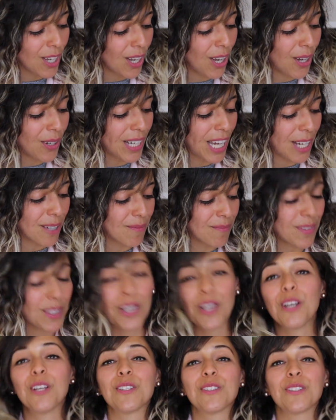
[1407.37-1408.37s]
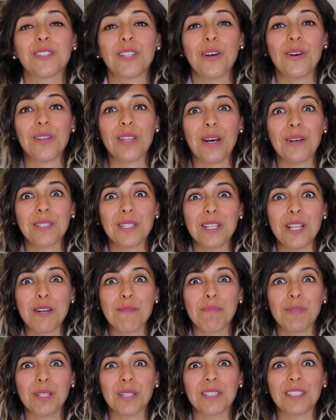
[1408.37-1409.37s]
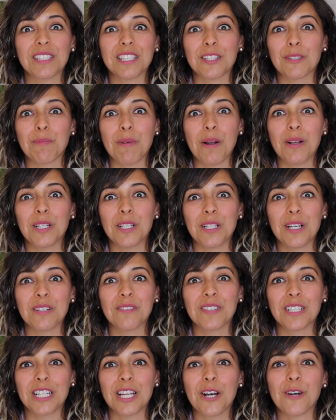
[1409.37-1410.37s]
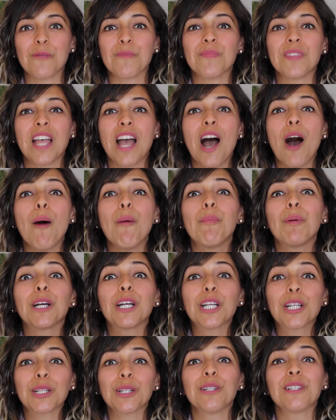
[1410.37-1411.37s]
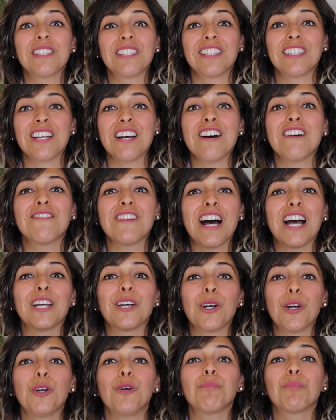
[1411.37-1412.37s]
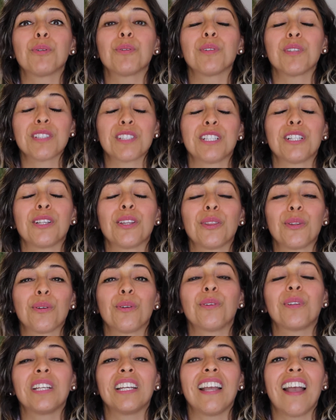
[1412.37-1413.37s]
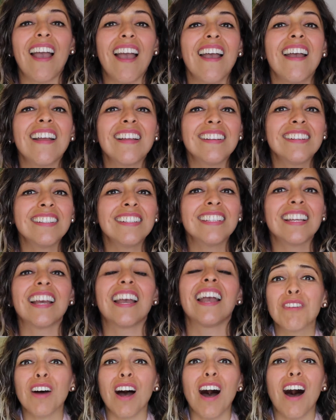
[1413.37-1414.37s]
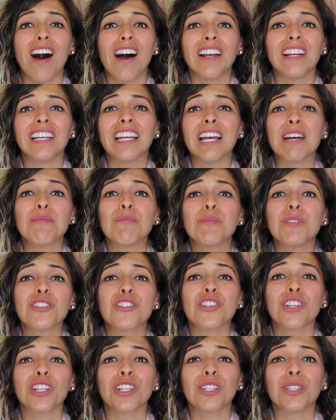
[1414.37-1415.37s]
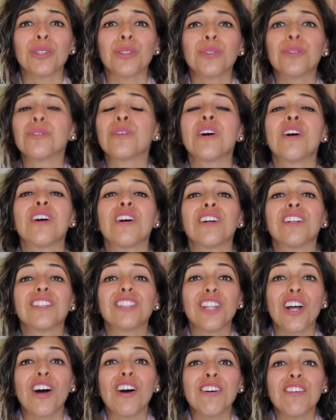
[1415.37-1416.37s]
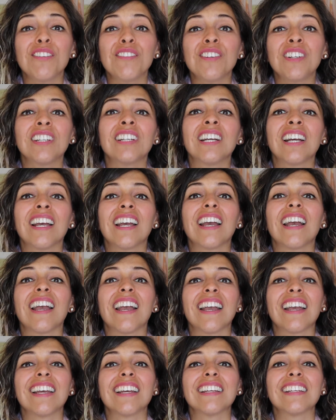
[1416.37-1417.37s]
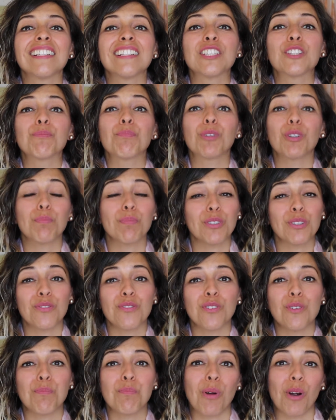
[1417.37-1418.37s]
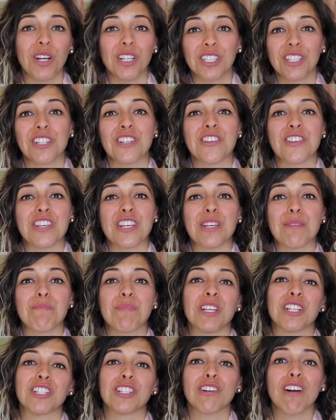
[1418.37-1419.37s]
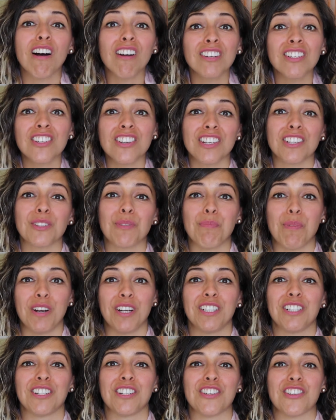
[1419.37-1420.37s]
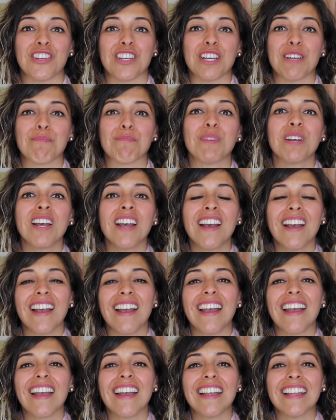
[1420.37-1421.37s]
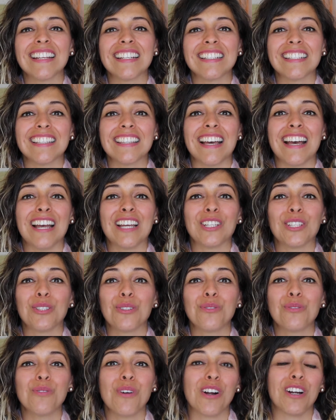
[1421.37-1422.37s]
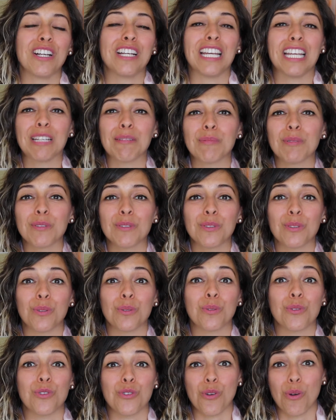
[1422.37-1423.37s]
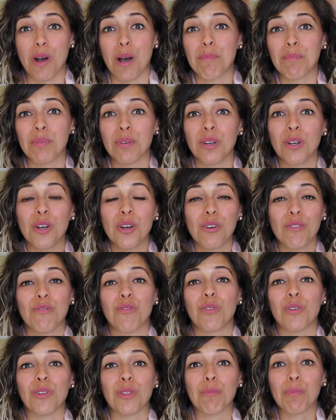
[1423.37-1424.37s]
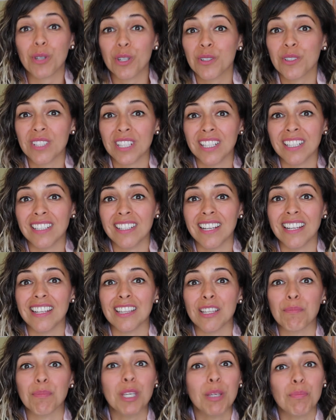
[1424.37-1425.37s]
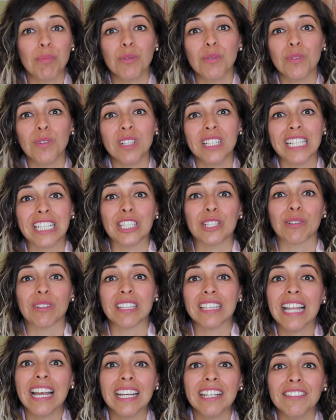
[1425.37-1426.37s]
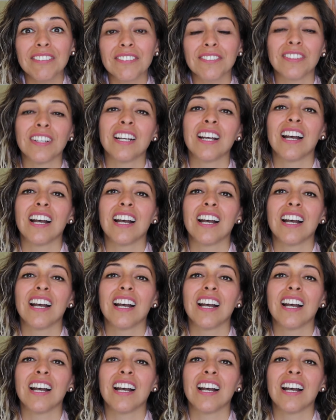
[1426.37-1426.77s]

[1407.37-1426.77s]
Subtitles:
Okay, so that was a lot of books. This is probably a long video, but good stuff. I hope you listen through the end. I am wishing you love and purposeful partnership and conscious partnership, and that you are able to show up for the person and the people in your life,